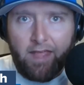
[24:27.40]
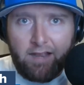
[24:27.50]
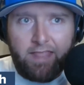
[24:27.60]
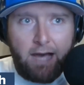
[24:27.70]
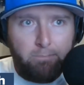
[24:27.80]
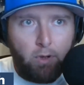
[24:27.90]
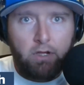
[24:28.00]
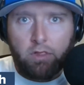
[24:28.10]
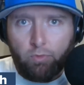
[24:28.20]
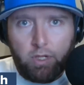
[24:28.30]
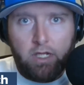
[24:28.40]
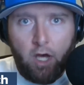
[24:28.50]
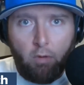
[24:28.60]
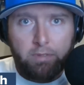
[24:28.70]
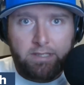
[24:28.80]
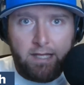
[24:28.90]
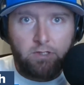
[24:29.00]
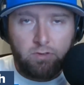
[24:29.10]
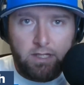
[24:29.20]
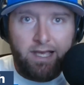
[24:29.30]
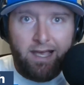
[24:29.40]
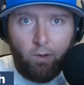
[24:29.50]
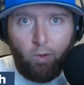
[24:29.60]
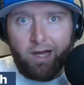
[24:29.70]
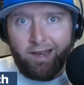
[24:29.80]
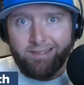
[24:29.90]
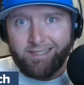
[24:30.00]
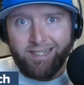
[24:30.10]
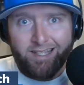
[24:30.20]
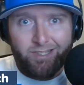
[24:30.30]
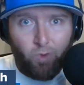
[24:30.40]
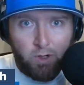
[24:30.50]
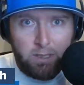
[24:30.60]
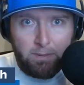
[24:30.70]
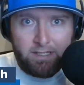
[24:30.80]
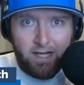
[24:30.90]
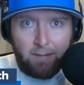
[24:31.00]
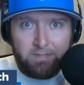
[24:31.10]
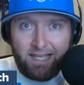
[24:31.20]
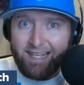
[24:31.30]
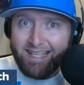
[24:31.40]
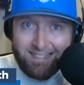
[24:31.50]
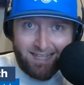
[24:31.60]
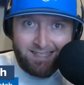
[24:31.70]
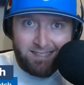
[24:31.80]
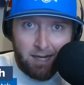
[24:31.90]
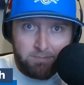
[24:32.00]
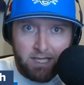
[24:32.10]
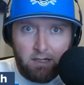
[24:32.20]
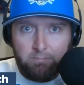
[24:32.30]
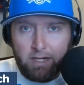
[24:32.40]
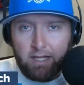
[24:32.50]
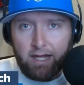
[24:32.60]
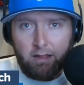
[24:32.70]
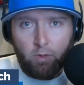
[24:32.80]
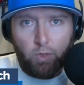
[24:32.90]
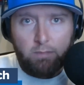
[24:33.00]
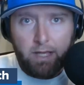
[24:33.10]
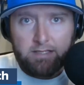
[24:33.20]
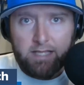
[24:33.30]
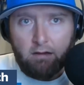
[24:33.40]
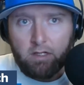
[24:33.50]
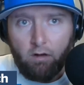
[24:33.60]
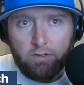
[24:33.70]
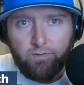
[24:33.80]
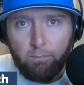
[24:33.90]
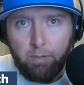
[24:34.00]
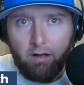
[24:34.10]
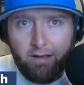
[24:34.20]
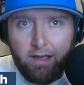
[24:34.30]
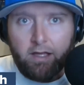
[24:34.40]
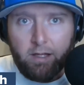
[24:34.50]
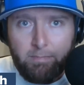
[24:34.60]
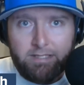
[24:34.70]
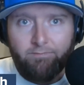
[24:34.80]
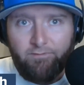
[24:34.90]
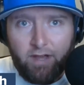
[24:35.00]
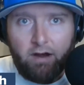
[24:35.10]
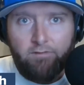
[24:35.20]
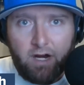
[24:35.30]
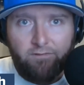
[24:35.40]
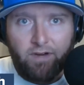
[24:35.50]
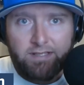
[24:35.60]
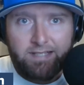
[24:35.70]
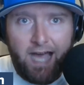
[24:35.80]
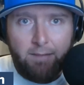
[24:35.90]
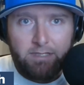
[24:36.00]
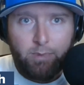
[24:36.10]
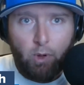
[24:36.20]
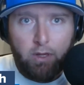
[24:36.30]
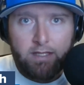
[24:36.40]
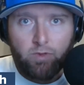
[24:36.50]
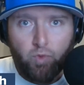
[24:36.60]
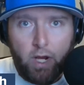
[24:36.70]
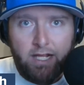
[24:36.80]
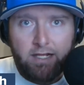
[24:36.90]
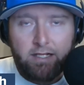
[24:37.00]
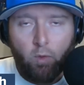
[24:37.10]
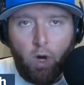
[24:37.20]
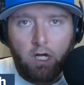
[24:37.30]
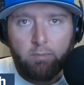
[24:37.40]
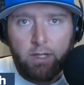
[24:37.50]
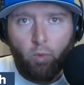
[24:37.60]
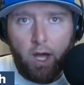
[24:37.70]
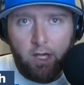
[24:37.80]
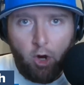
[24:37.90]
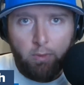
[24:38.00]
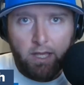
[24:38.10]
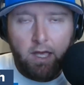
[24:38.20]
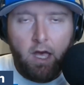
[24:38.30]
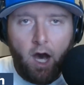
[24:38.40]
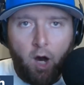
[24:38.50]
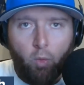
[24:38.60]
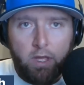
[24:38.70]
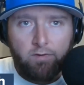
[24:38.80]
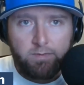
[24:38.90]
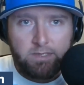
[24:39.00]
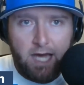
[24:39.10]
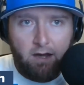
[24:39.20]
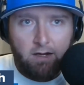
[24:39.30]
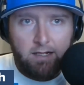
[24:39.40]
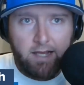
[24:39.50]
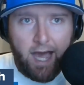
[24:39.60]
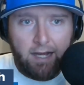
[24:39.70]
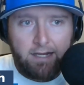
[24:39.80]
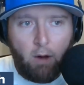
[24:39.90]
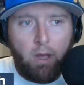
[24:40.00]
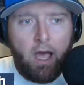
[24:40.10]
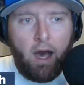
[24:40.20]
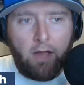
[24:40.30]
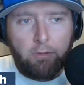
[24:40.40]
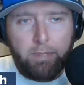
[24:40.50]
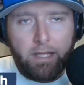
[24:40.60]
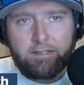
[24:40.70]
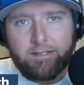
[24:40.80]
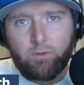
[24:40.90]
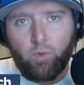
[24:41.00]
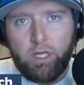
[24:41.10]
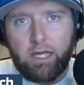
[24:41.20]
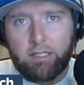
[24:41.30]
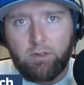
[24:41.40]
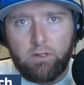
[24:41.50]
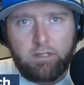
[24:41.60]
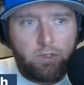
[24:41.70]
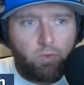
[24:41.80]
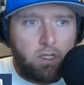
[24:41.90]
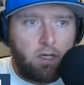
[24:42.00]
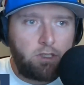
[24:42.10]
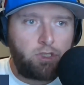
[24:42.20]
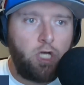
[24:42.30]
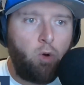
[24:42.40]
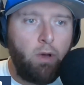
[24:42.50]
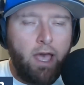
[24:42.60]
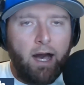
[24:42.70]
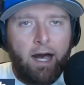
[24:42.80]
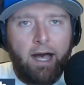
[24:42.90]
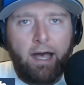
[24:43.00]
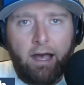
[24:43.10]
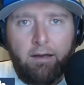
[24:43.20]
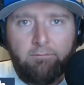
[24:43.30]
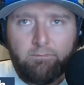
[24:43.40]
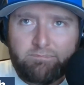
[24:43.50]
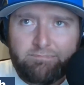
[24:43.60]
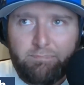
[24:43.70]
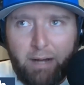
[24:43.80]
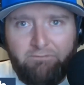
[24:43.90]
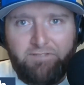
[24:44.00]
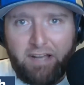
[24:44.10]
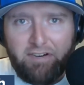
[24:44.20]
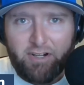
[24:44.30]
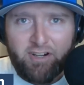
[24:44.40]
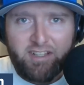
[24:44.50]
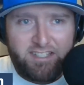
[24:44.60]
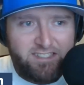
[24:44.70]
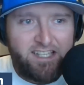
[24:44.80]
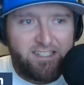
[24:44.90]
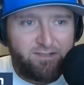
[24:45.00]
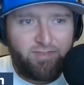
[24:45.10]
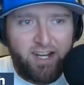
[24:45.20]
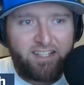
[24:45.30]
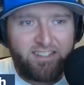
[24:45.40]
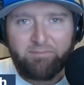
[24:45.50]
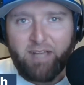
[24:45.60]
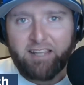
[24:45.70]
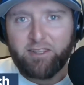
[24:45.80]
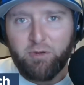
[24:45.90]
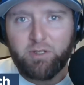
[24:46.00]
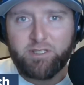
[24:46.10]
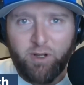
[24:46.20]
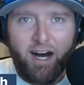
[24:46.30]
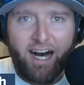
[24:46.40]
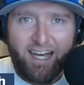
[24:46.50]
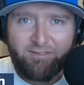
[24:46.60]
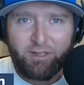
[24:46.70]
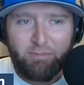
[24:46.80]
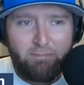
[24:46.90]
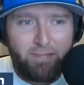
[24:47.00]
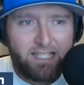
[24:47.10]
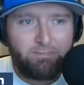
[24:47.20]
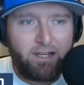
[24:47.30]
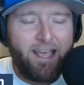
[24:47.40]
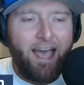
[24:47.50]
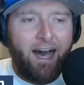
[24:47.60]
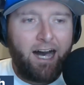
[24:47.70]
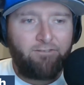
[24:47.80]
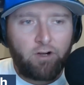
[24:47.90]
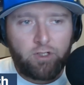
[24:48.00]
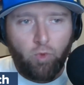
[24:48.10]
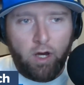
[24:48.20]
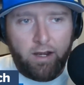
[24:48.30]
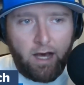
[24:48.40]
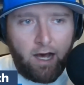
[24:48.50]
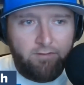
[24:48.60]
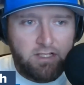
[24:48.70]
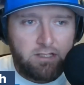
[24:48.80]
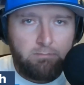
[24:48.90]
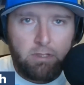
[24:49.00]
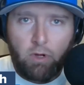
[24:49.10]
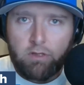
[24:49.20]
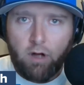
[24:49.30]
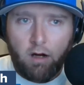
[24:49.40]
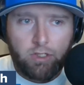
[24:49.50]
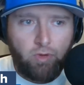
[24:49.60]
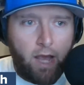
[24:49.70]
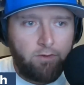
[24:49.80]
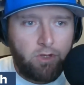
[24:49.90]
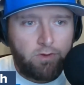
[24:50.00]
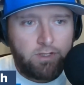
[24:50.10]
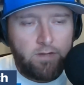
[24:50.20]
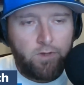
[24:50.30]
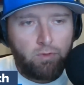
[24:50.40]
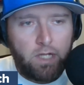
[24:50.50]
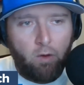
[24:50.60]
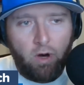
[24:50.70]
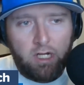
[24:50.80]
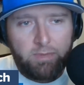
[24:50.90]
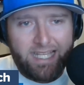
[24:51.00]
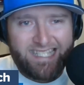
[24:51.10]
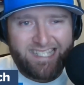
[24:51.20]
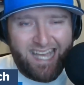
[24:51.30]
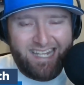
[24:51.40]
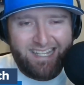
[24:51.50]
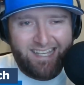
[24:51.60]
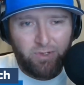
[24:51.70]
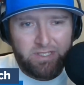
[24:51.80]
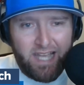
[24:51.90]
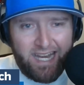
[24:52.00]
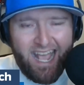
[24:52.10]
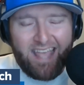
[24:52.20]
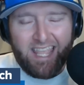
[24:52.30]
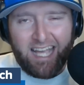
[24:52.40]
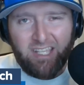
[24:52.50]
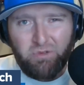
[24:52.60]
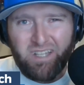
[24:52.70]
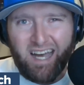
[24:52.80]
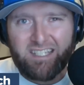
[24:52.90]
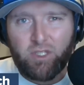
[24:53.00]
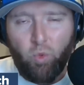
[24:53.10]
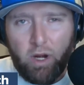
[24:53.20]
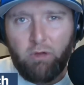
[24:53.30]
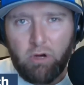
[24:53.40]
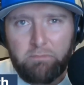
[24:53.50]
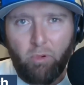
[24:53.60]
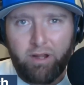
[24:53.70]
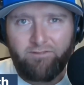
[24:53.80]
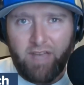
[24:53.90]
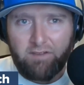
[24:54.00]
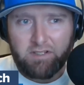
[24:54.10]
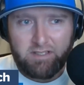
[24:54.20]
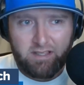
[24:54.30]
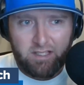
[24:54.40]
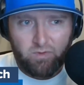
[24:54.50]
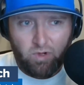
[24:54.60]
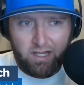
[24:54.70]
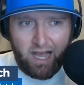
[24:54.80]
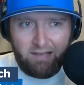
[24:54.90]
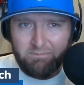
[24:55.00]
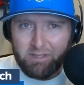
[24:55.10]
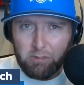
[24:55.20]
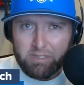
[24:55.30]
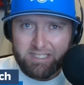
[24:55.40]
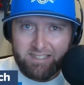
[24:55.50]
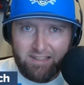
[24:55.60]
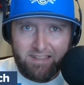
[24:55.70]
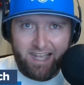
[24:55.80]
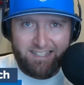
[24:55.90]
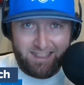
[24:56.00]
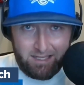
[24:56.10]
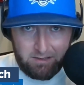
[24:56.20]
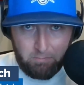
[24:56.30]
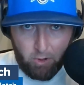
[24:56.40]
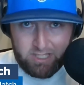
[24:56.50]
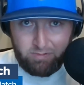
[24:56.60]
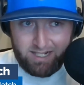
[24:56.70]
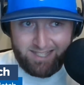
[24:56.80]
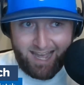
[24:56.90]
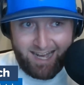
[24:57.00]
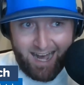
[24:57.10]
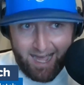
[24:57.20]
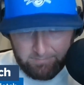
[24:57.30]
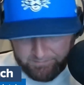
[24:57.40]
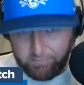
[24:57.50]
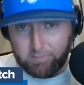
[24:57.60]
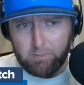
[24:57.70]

and then at that point you're 3-0 and potentially, what, sitting on the doorstep of the top 10, inside the top 10, depending on how the week plays out in college football. Could be some very, very fun times as BYU gets ready to welcome in Wyoming a week from Saturday night. Now, other picks this week, I do this each week on the show. I'm about 500 on the season. Frankly, I'm not doing so hot with my picks. But first one, obviously, BYU's arch rival, University of Utah, welcoming in San Diego State. They got Utah as 21-point favorites in this one. I'm a little bit stunned that, the point spread is that high.